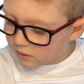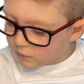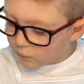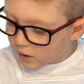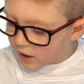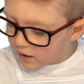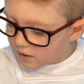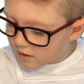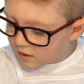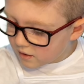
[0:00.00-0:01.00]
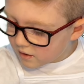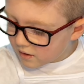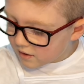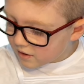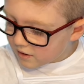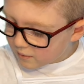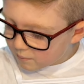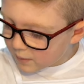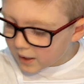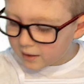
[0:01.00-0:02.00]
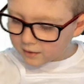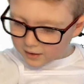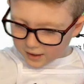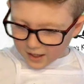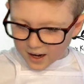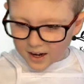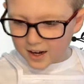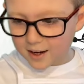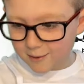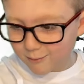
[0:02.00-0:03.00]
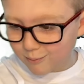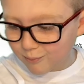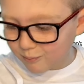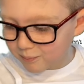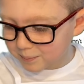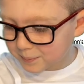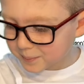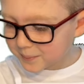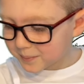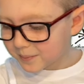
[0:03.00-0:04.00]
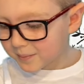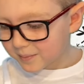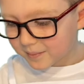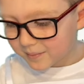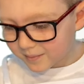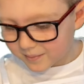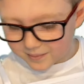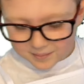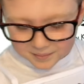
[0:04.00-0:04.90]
What? What could you do? Mix it up. You could mix the colors to make it. That's right.